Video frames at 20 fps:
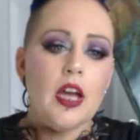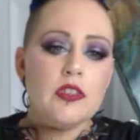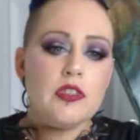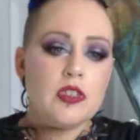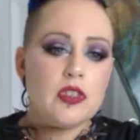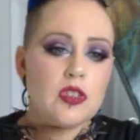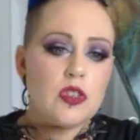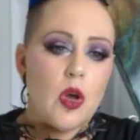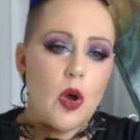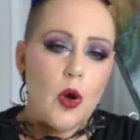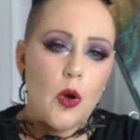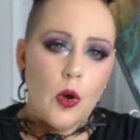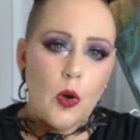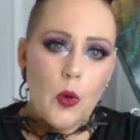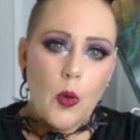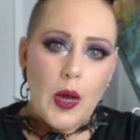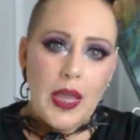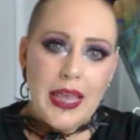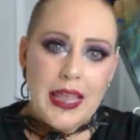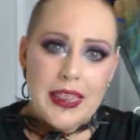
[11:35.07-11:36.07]

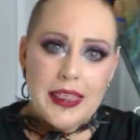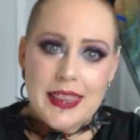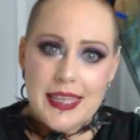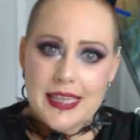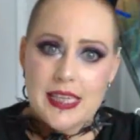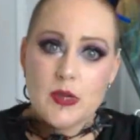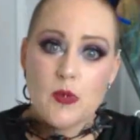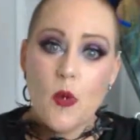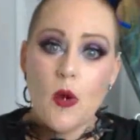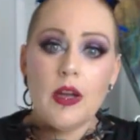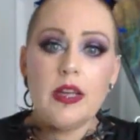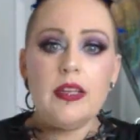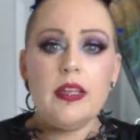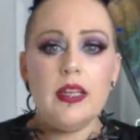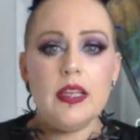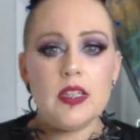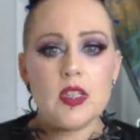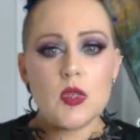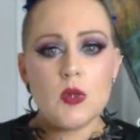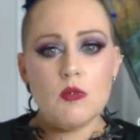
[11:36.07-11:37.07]
So this
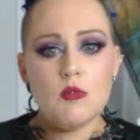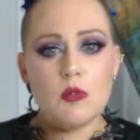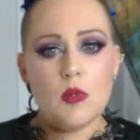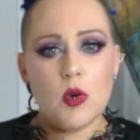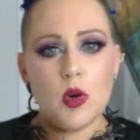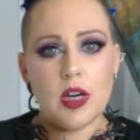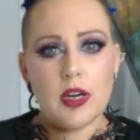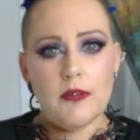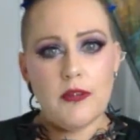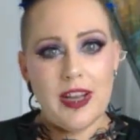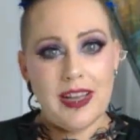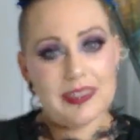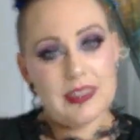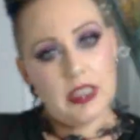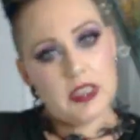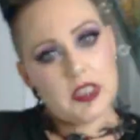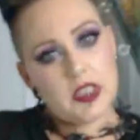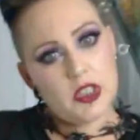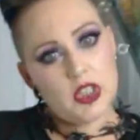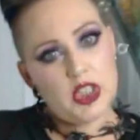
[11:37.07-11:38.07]
one is more of a
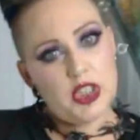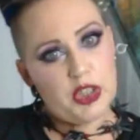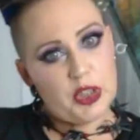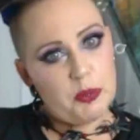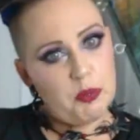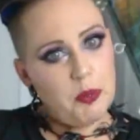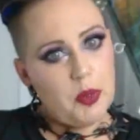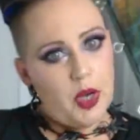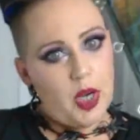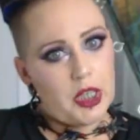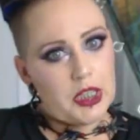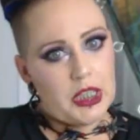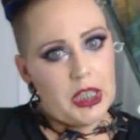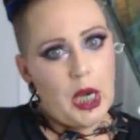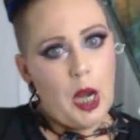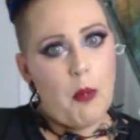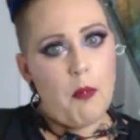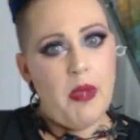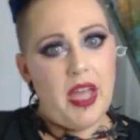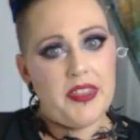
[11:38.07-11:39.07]
listen to your
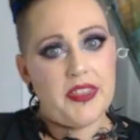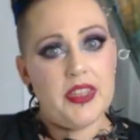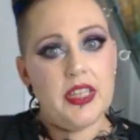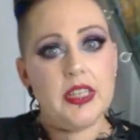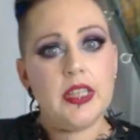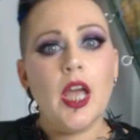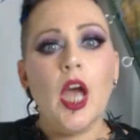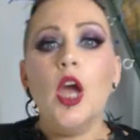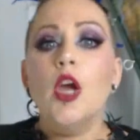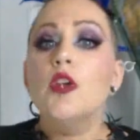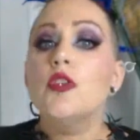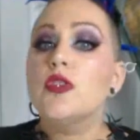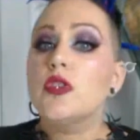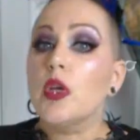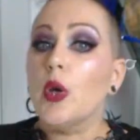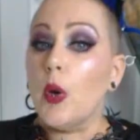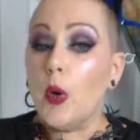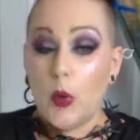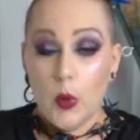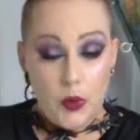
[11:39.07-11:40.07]
body method.
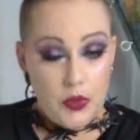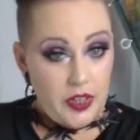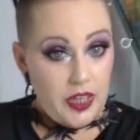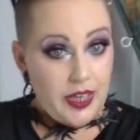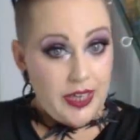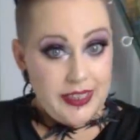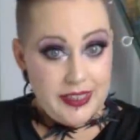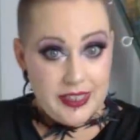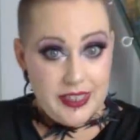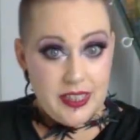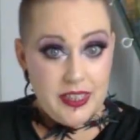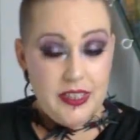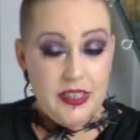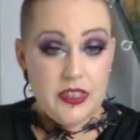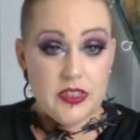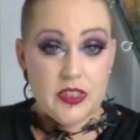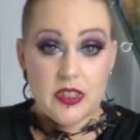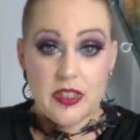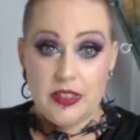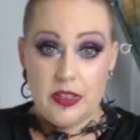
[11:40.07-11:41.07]
So the idea
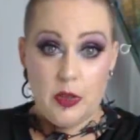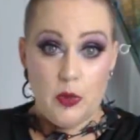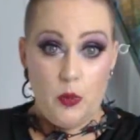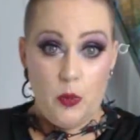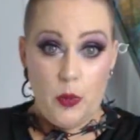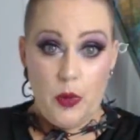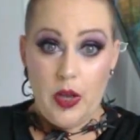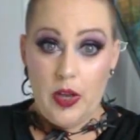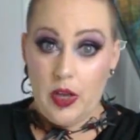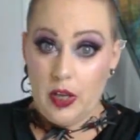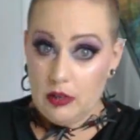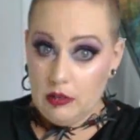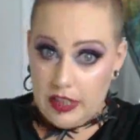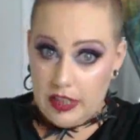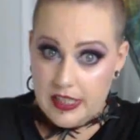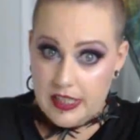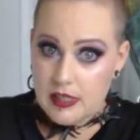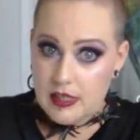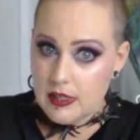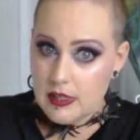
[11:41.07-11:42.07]
is that you
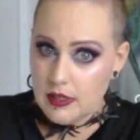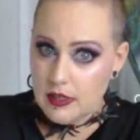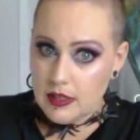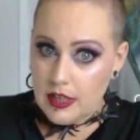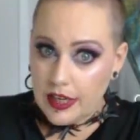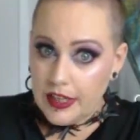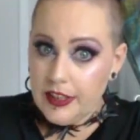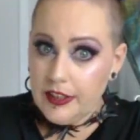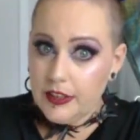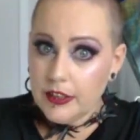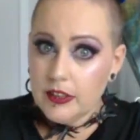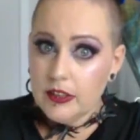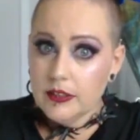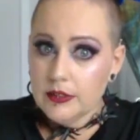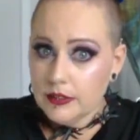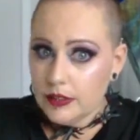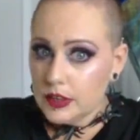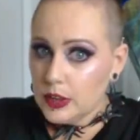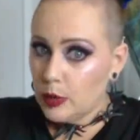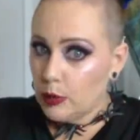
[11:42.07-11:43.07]
lace tighter,
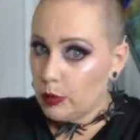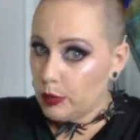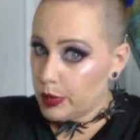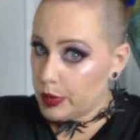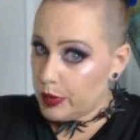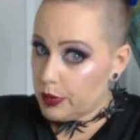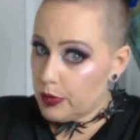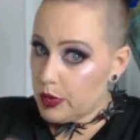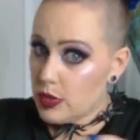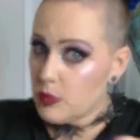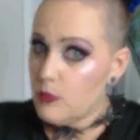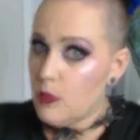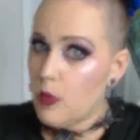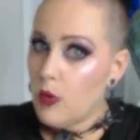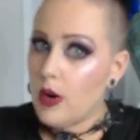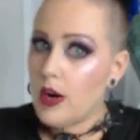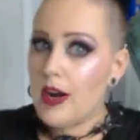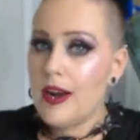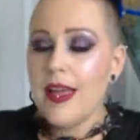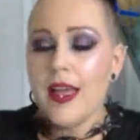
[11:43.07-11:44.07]
so reduce
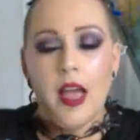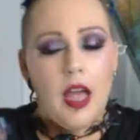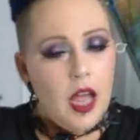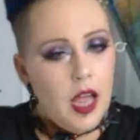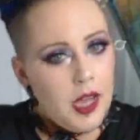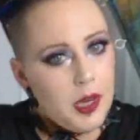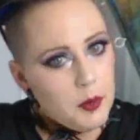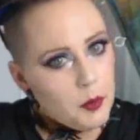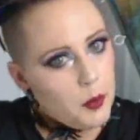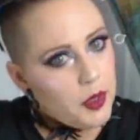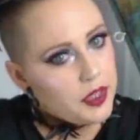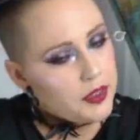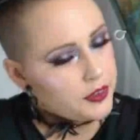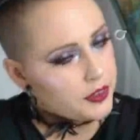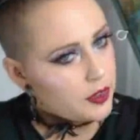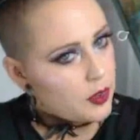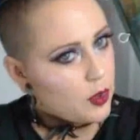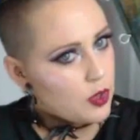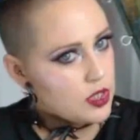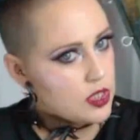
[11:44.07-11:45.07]
more, and wear
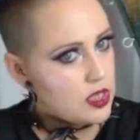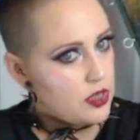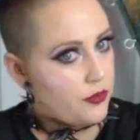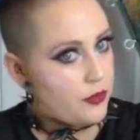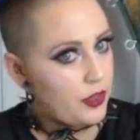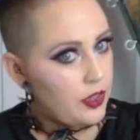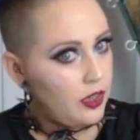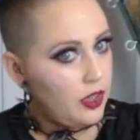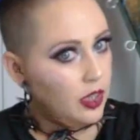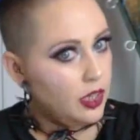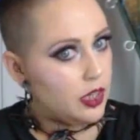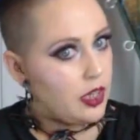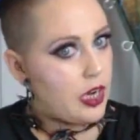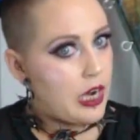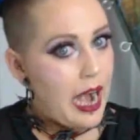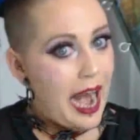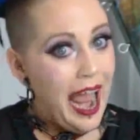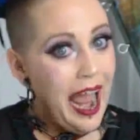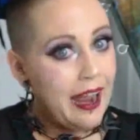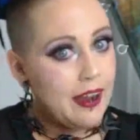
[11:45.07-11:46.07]
the corset for
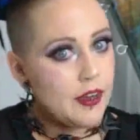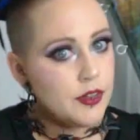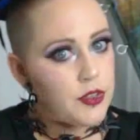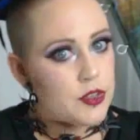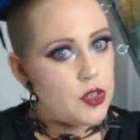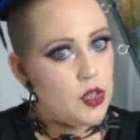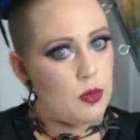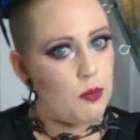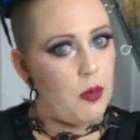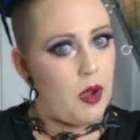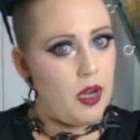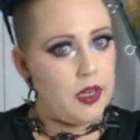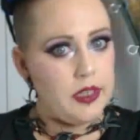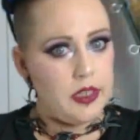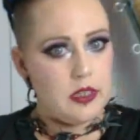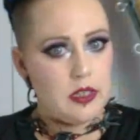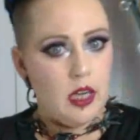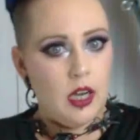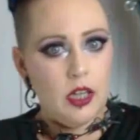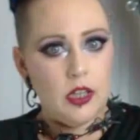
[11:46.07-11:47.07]
longer as your
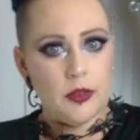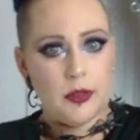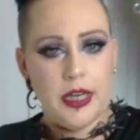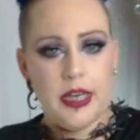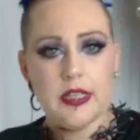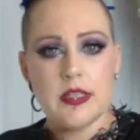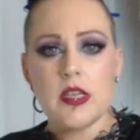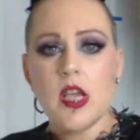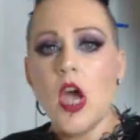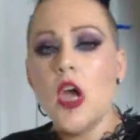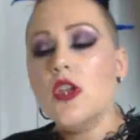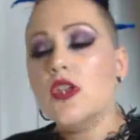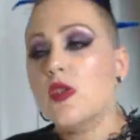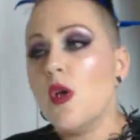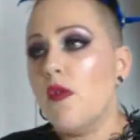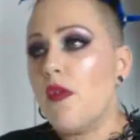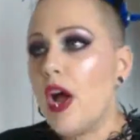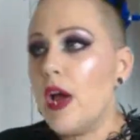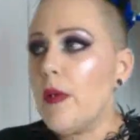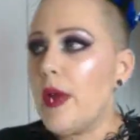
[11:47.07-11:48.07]
body tolerates.
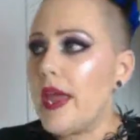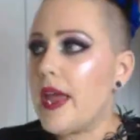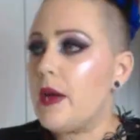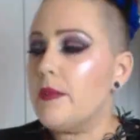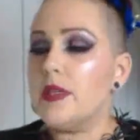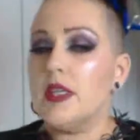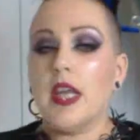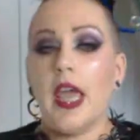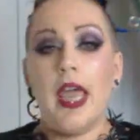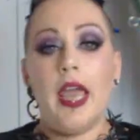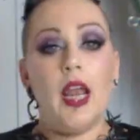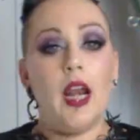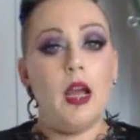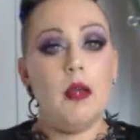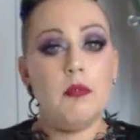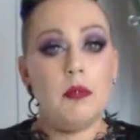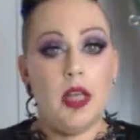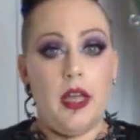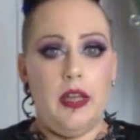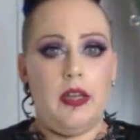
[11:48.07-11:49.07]
So if I wake up today and
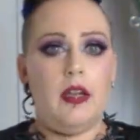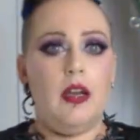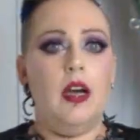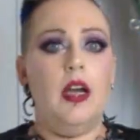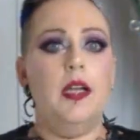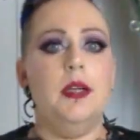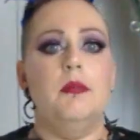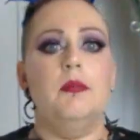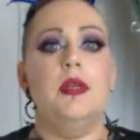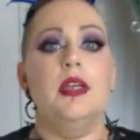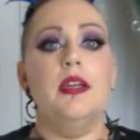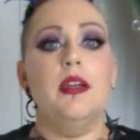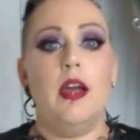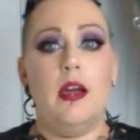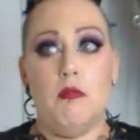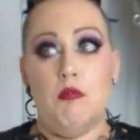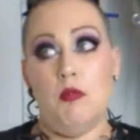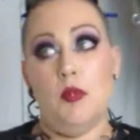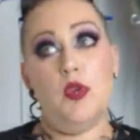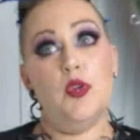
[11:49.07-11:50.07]
I'm like, I am in
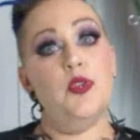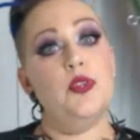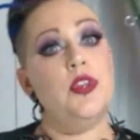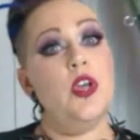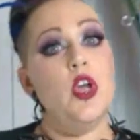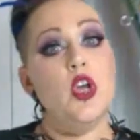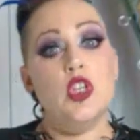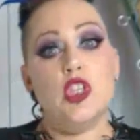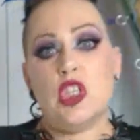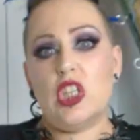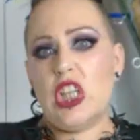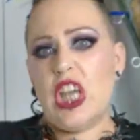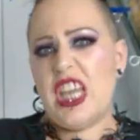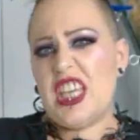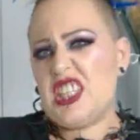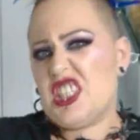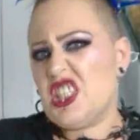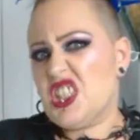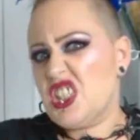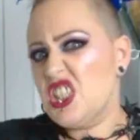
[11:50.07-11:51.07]
a mood to
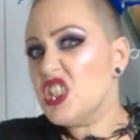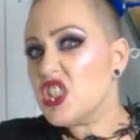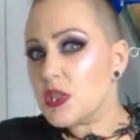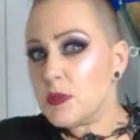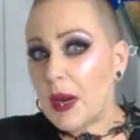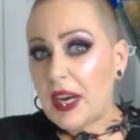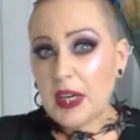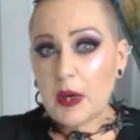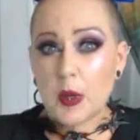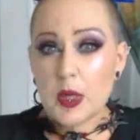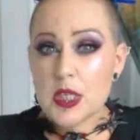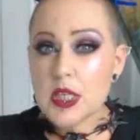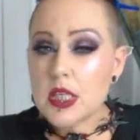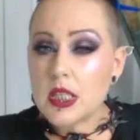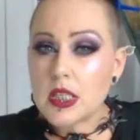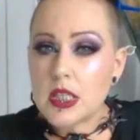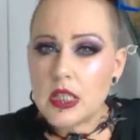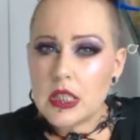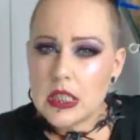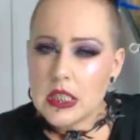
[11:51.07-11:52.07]
like cinch my
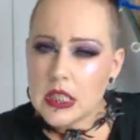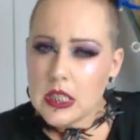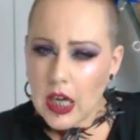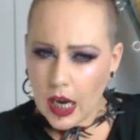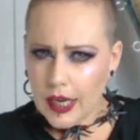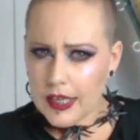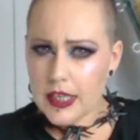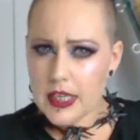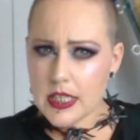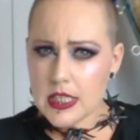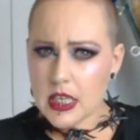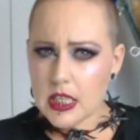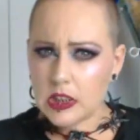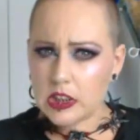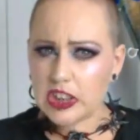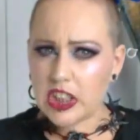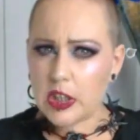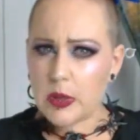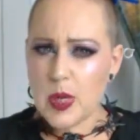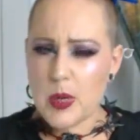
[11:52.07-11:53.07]
corset as tight as
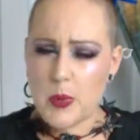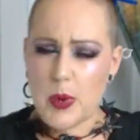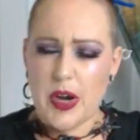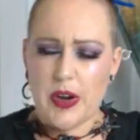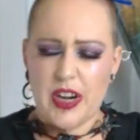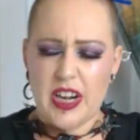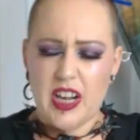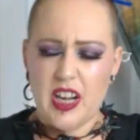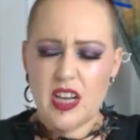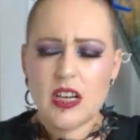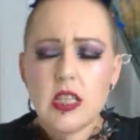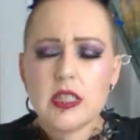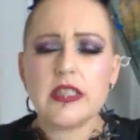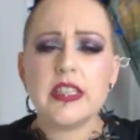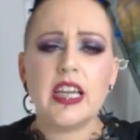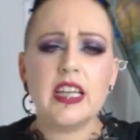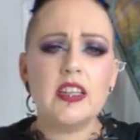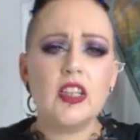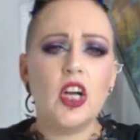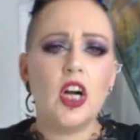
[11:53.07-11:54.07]
it'll go and wear it all
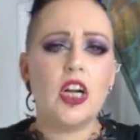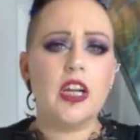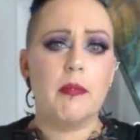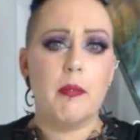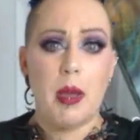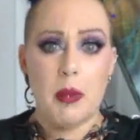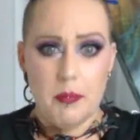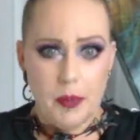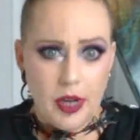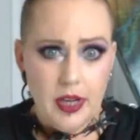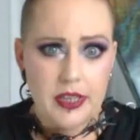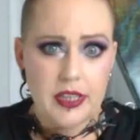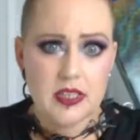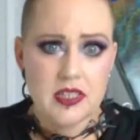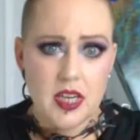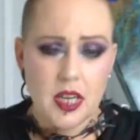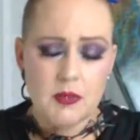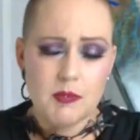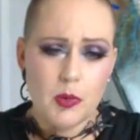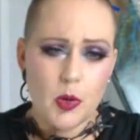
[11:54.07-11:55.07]
day long and my body
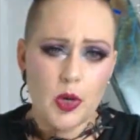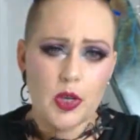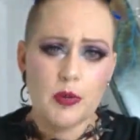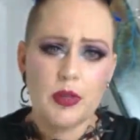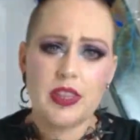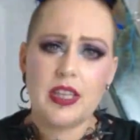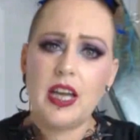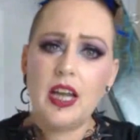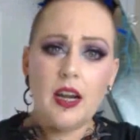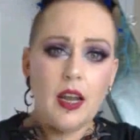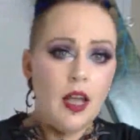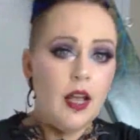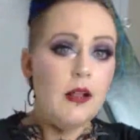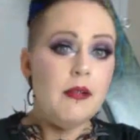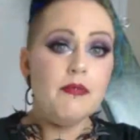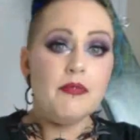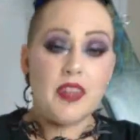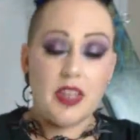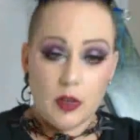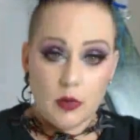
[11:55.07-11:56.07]
is on board with that,
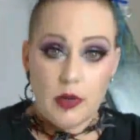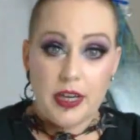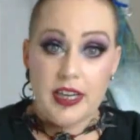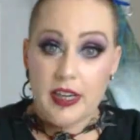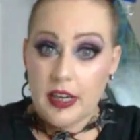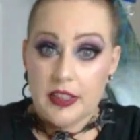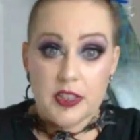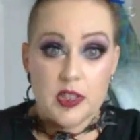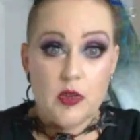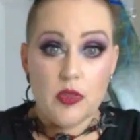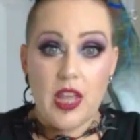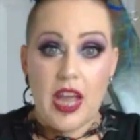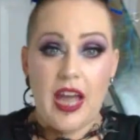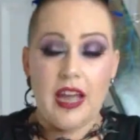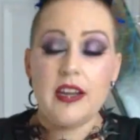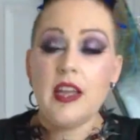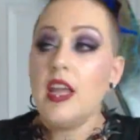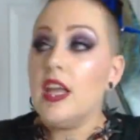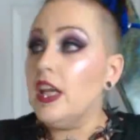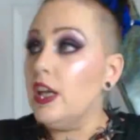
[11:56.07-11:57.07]
then great, I do
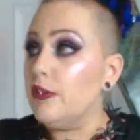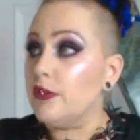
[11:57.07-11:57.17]
that.